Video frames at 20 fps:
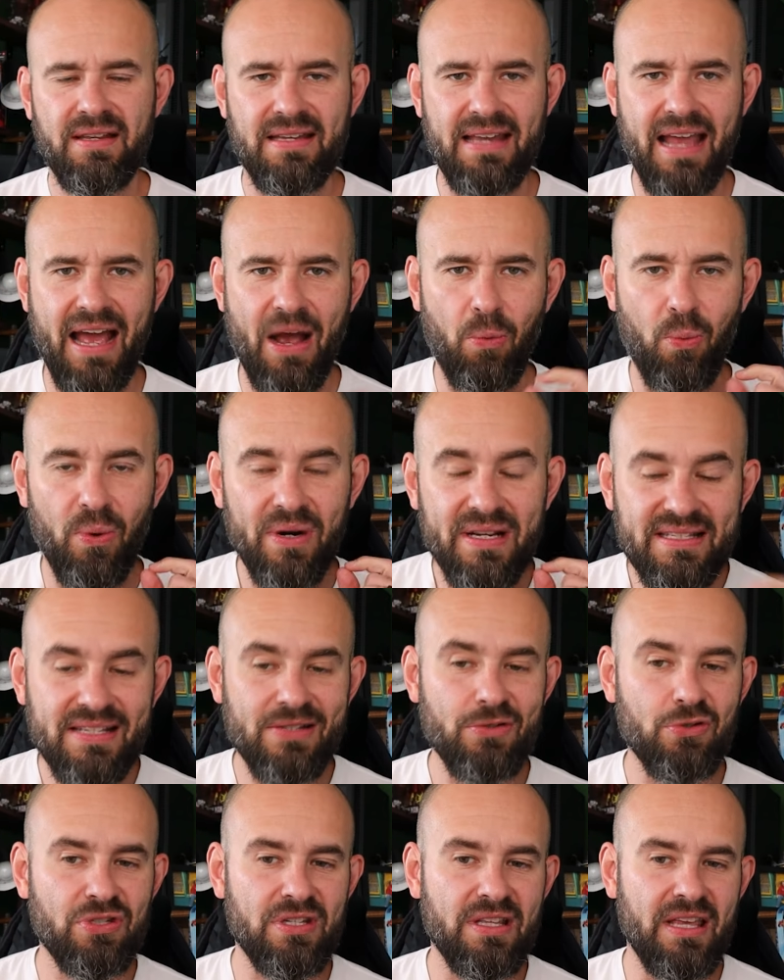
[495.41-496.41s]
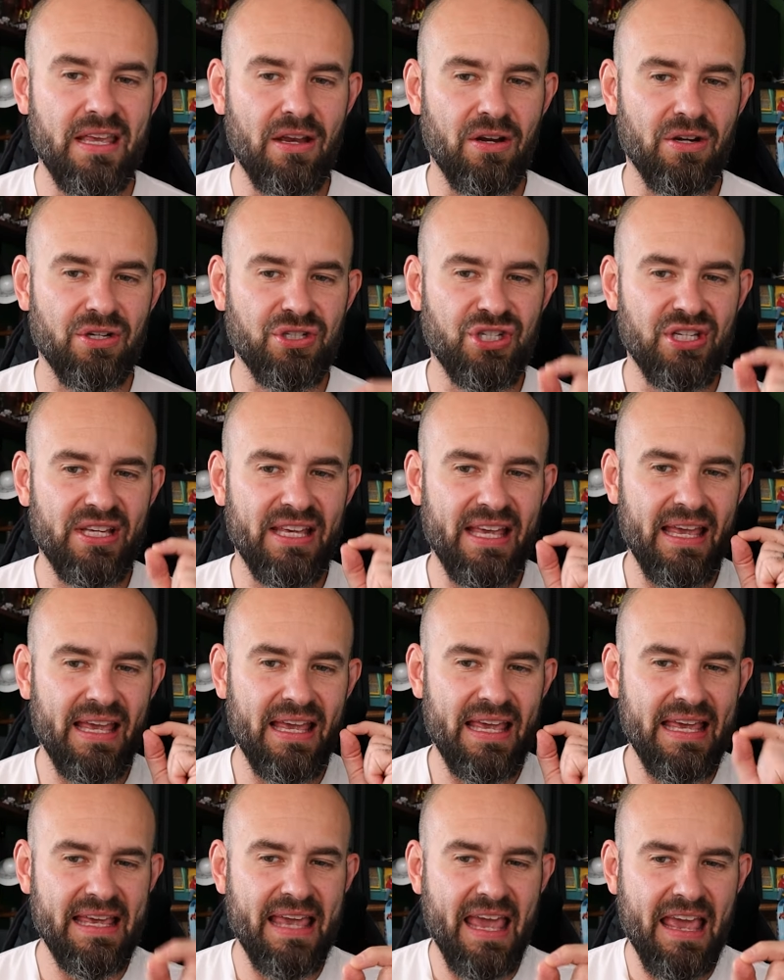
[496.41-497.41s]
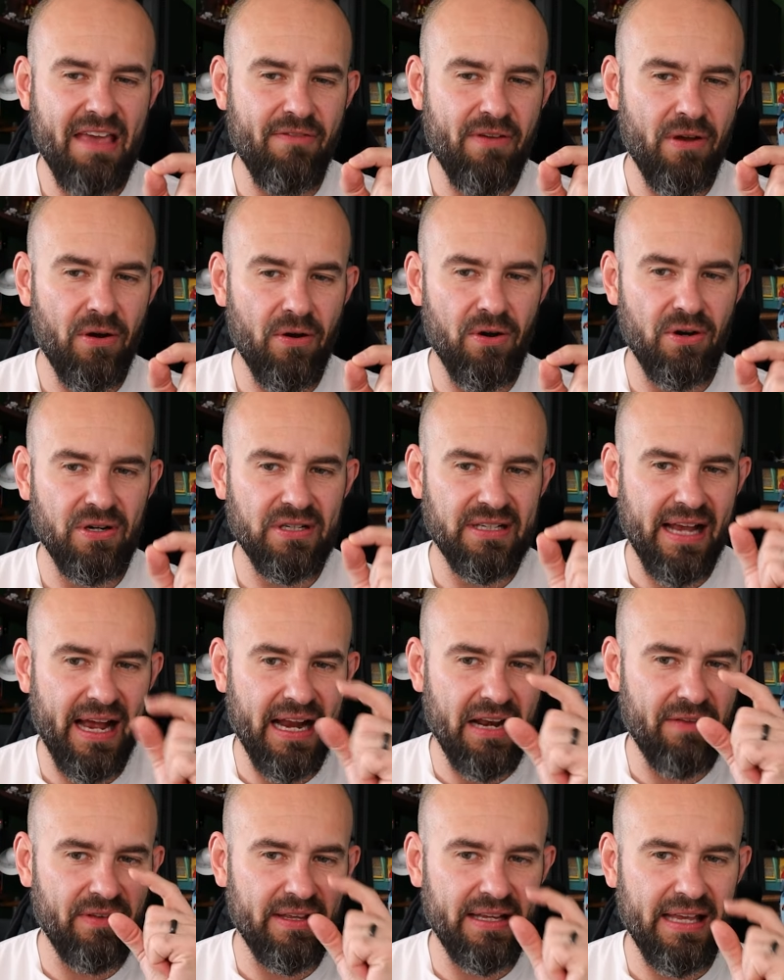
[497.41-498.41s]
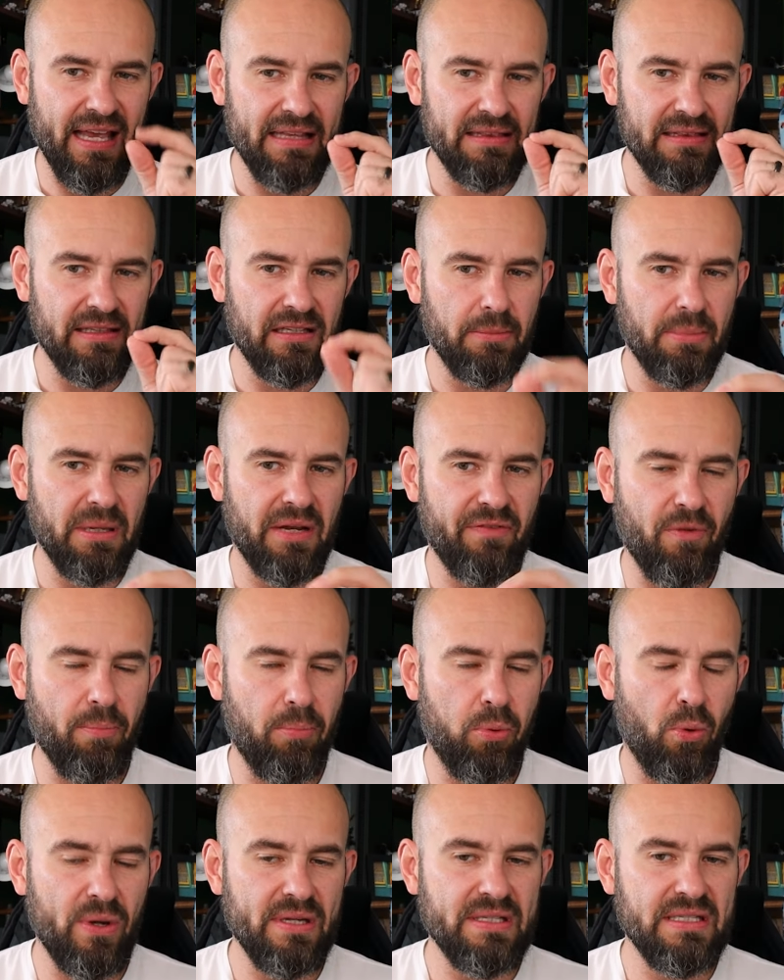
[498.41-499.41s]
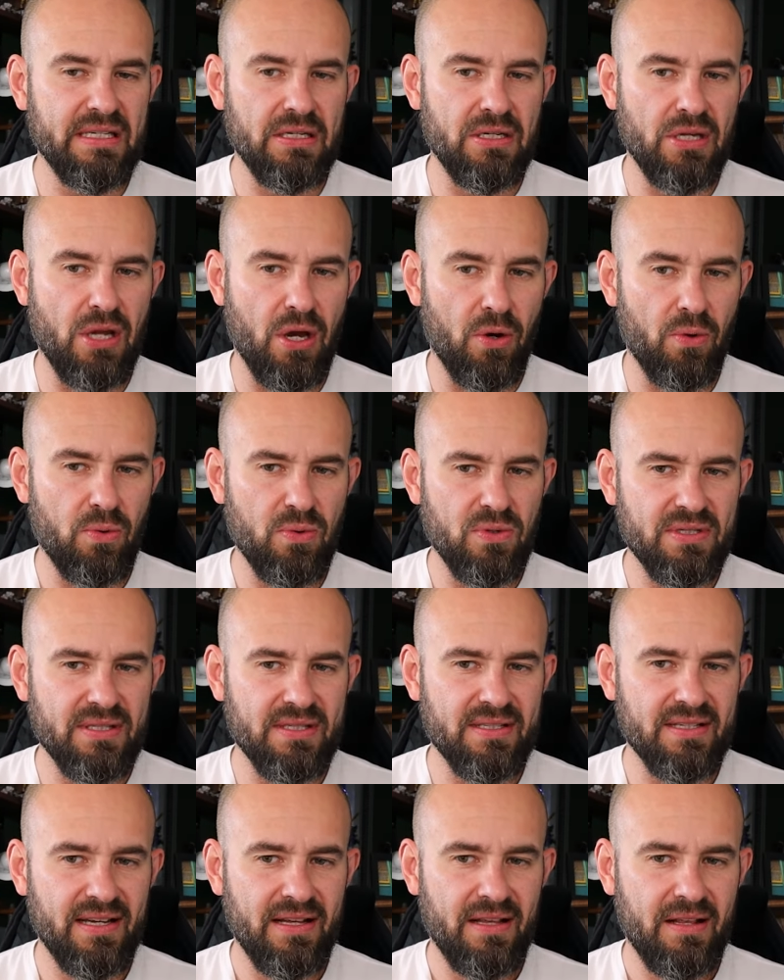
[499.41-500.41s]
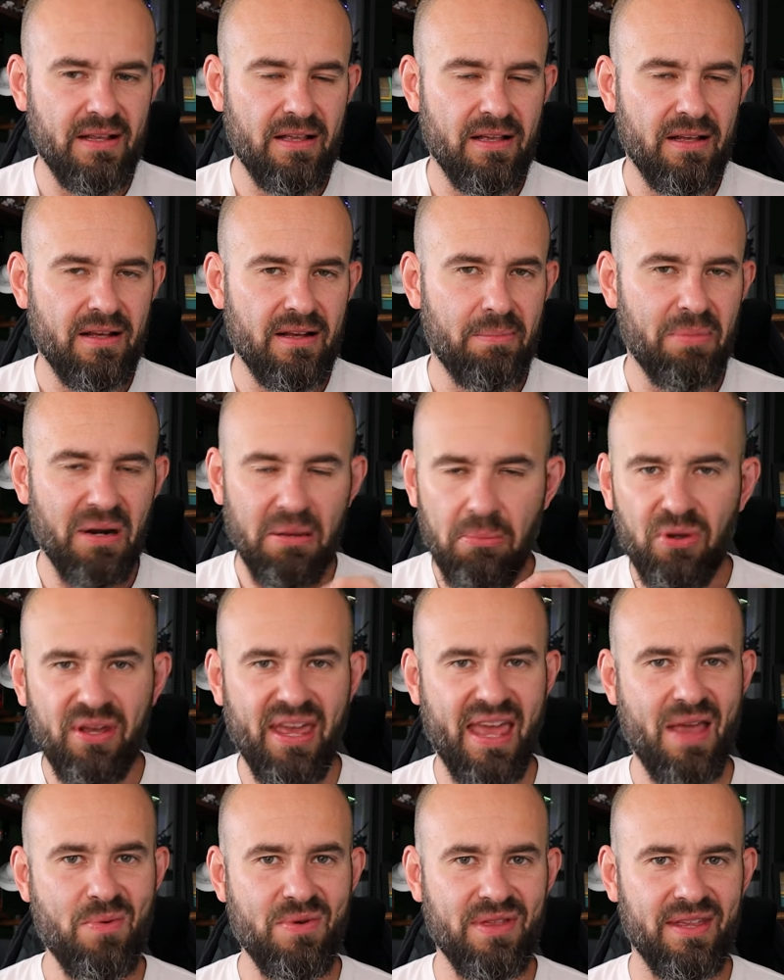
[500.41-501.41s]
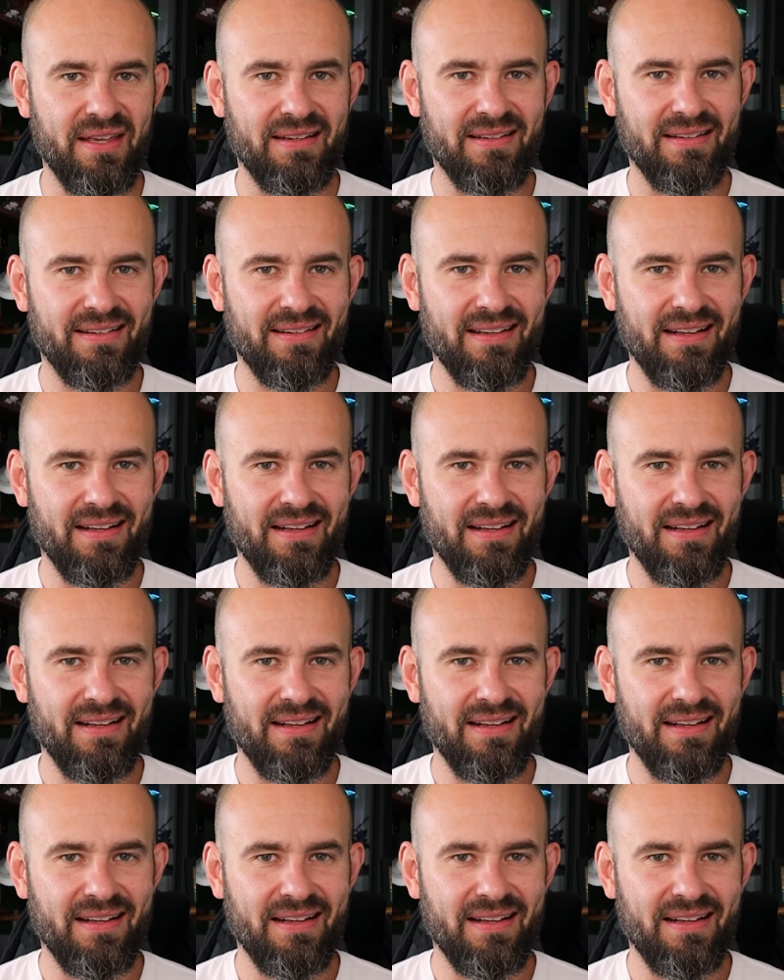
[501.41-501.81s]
Now, what is interesting here, she he gave her kind of like a little bit of a pointy nose, but I'm okay with it.